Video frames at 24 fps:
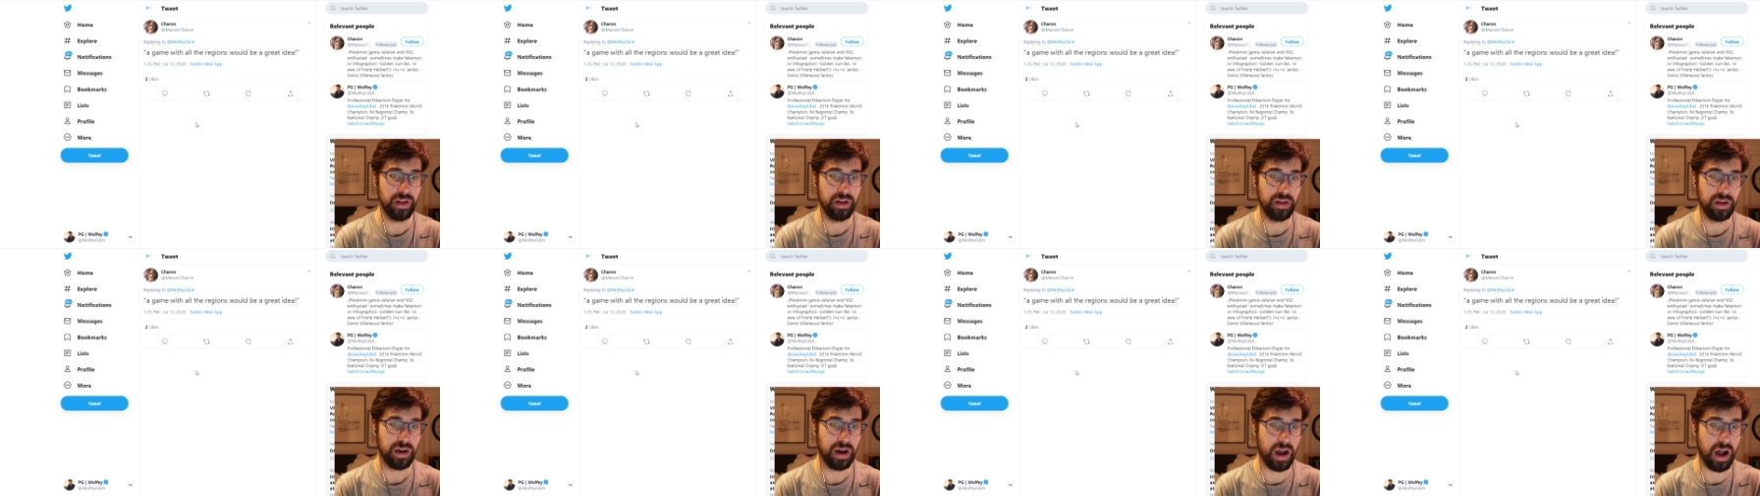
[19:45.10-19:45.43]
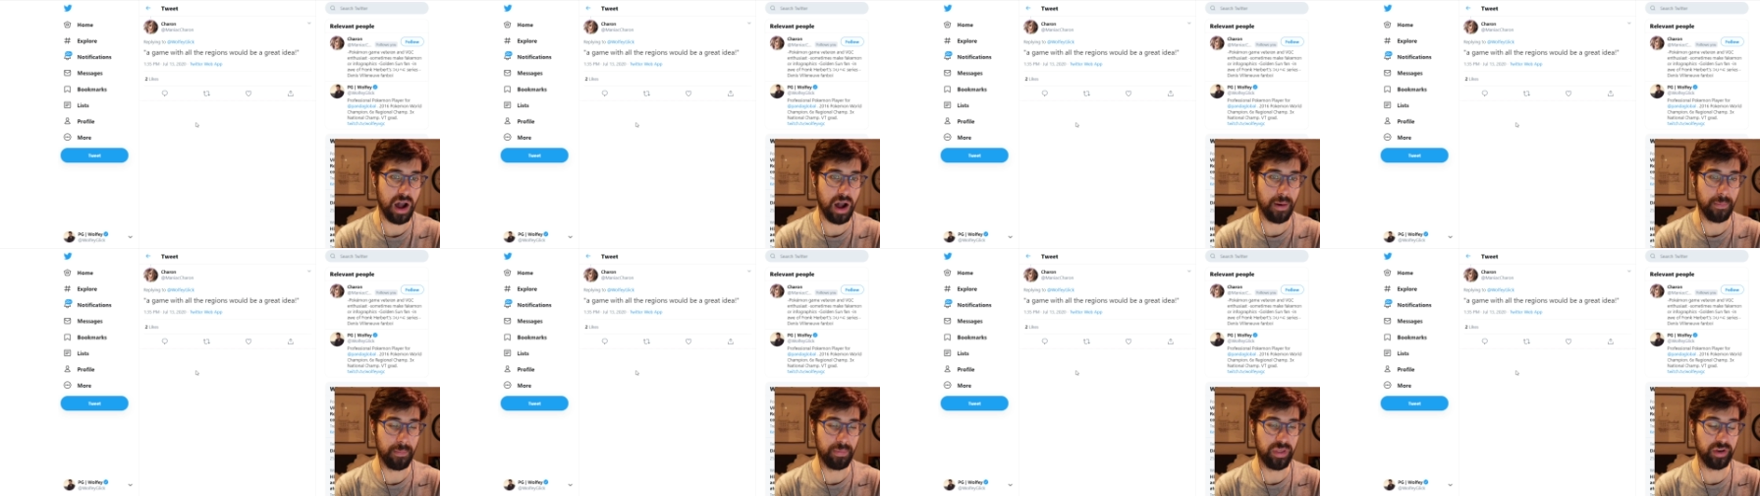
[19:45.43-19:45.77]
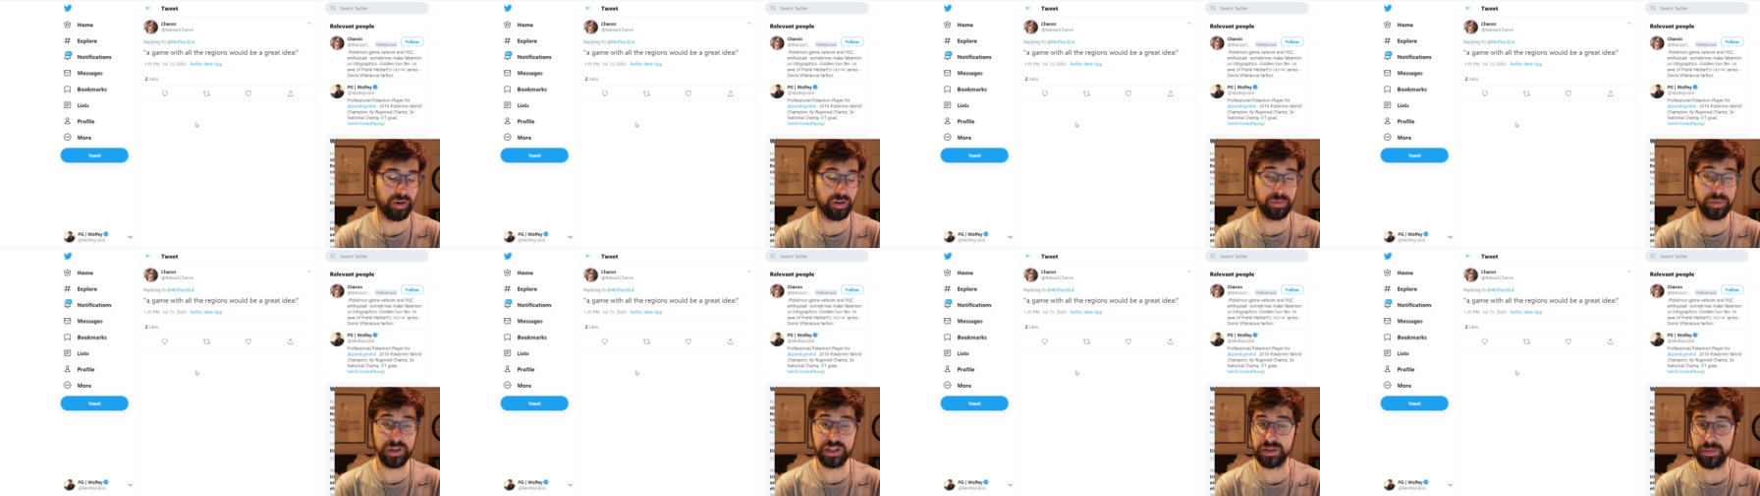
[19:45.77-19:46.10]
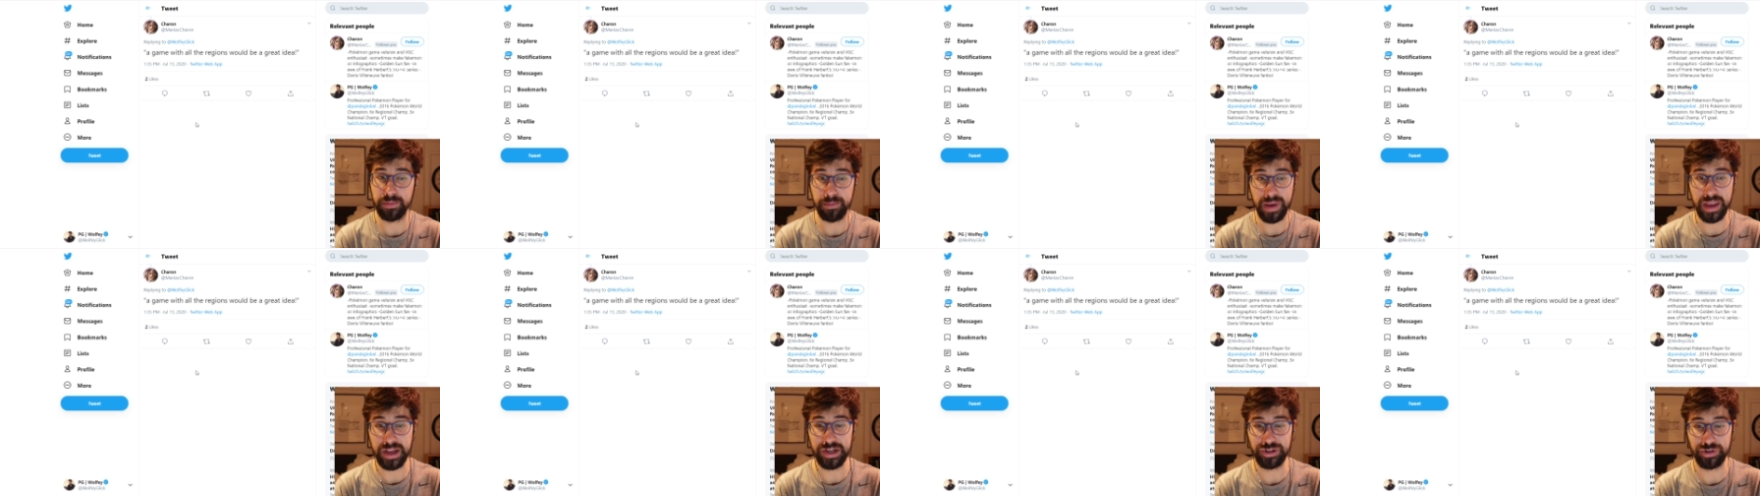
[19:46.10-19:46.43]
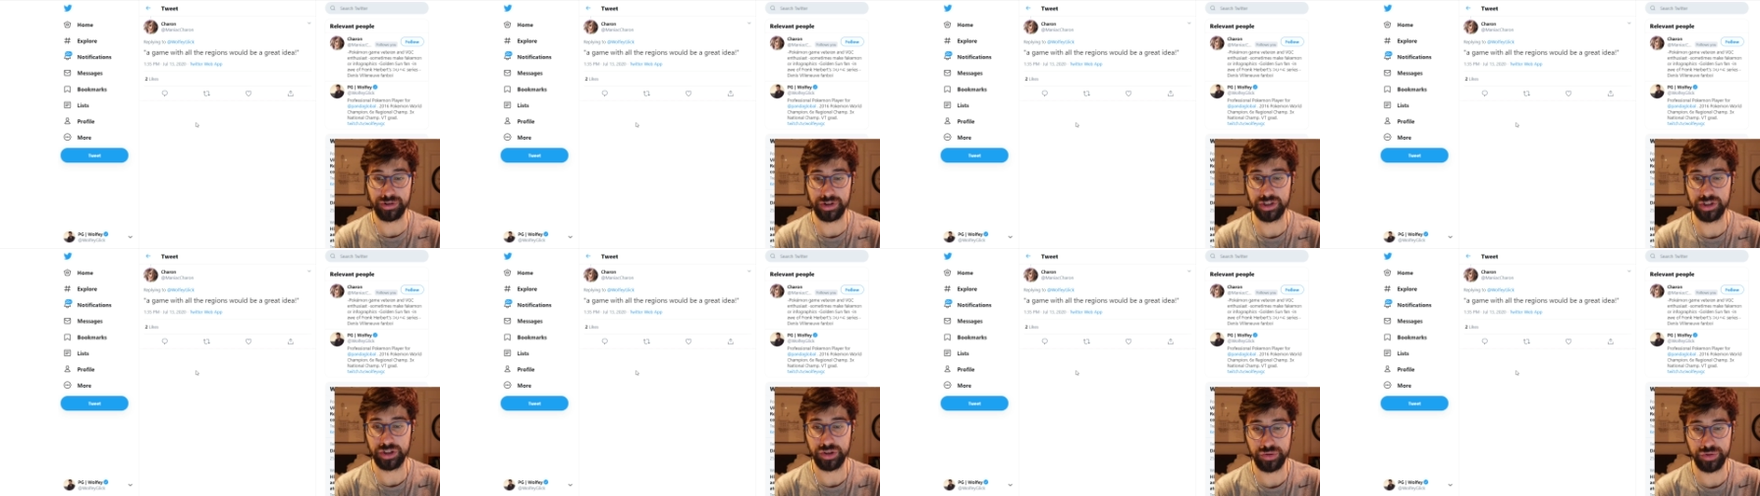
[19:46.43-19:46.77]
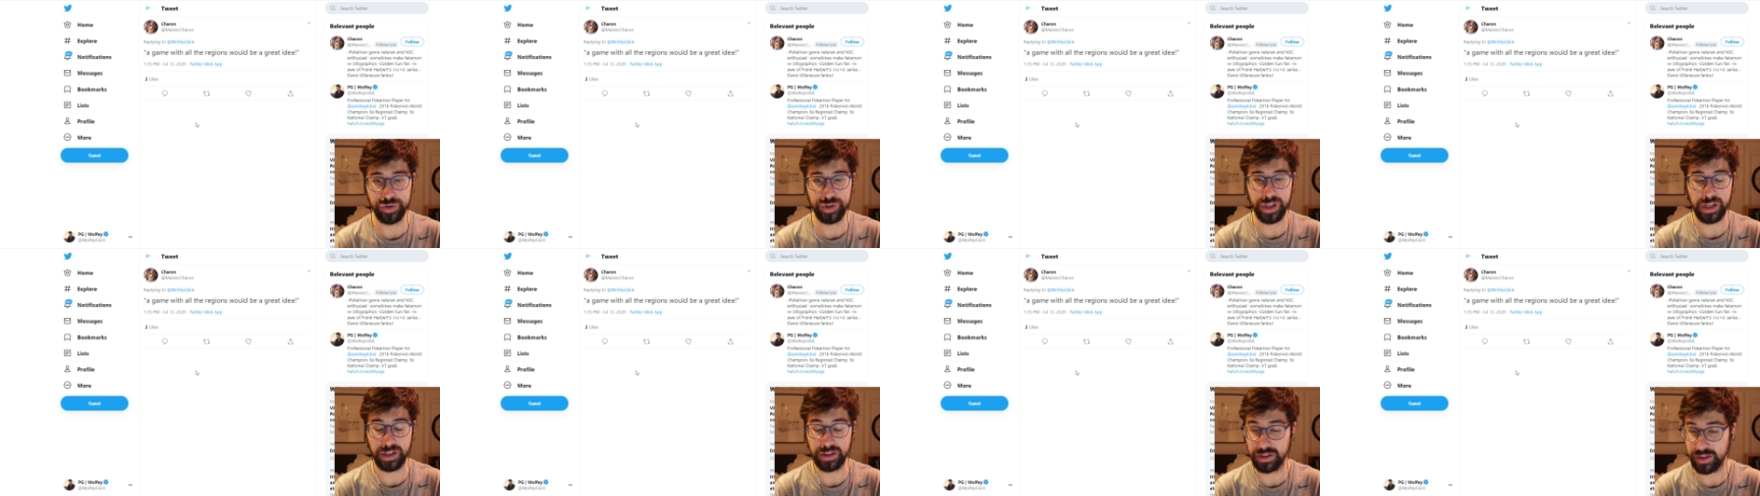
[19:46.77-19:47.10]
um, there would be some major
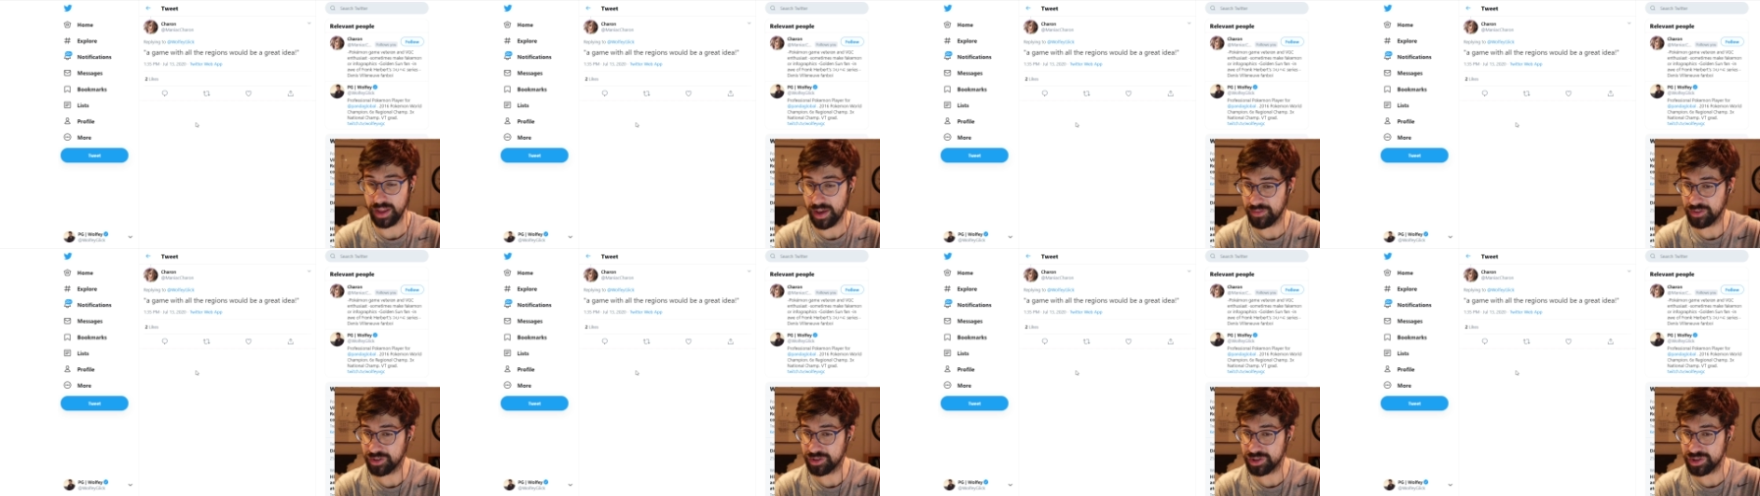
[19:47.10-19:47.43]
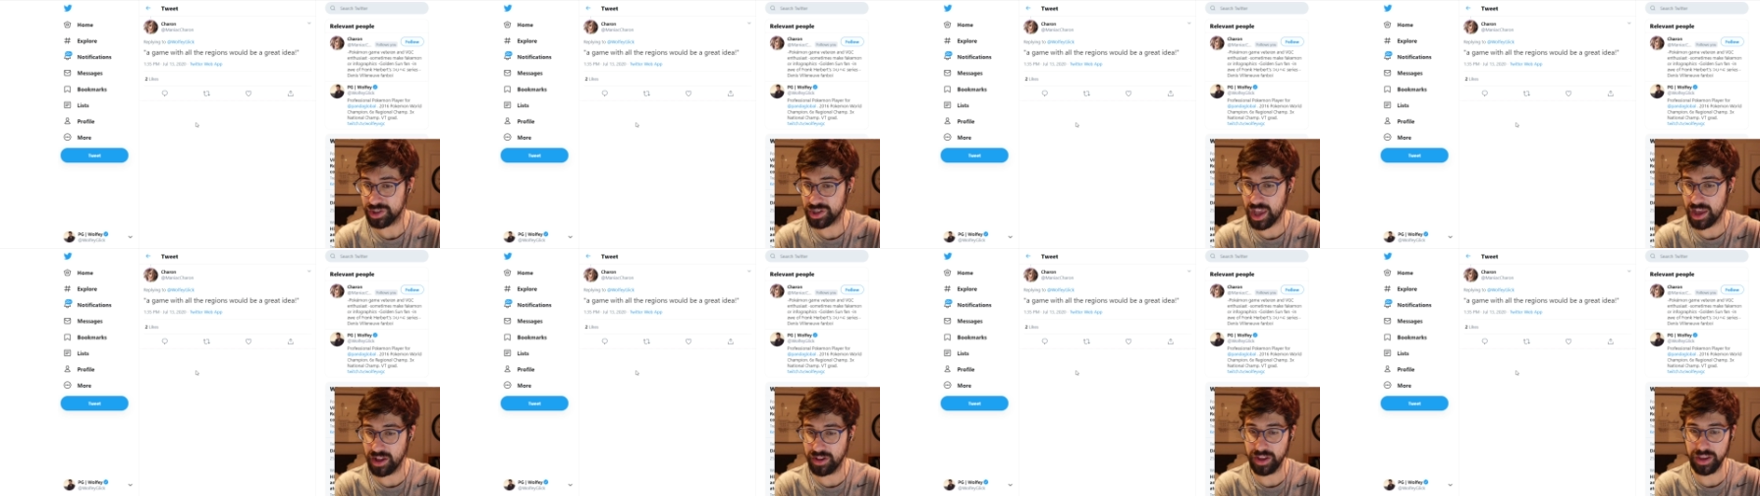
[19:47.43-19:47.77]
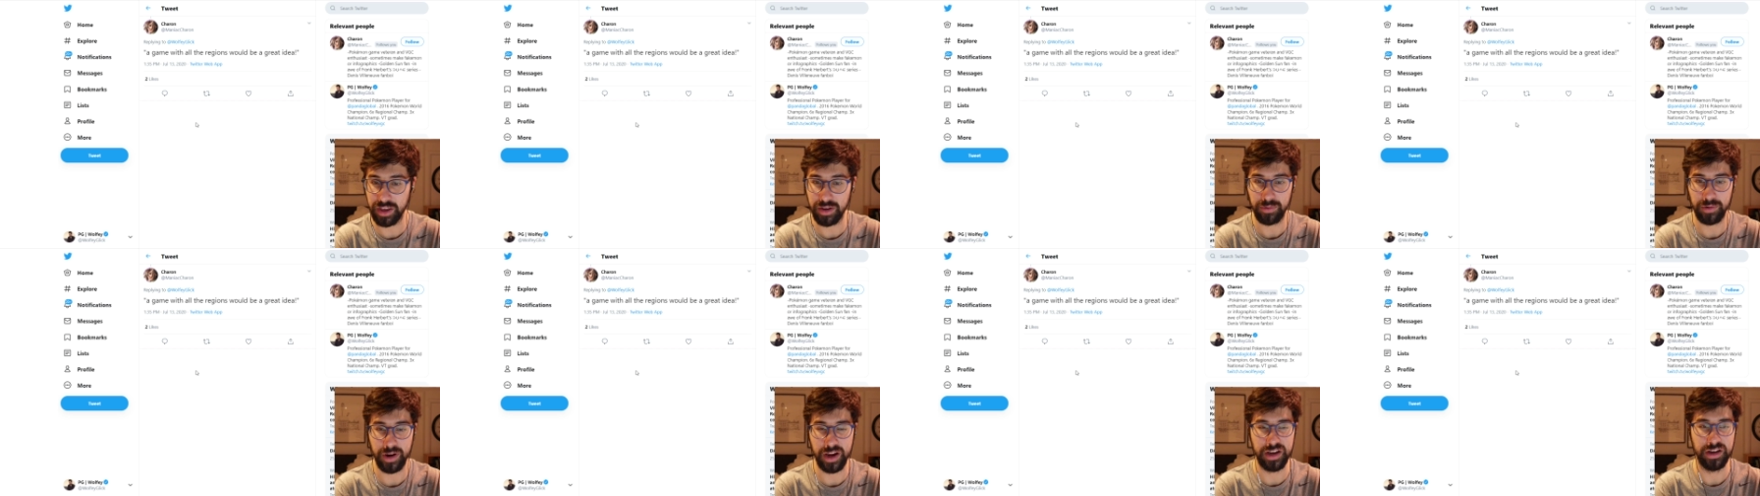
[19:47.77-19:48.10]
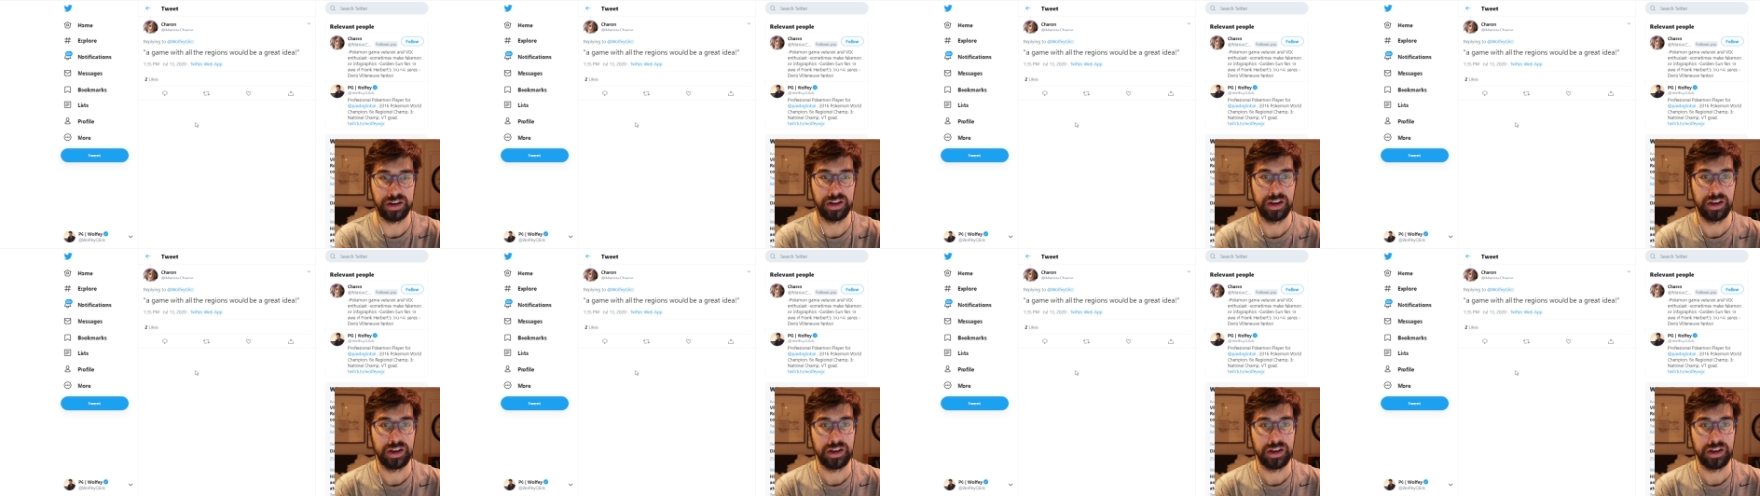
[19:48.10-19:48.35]
issues like level scaling, right?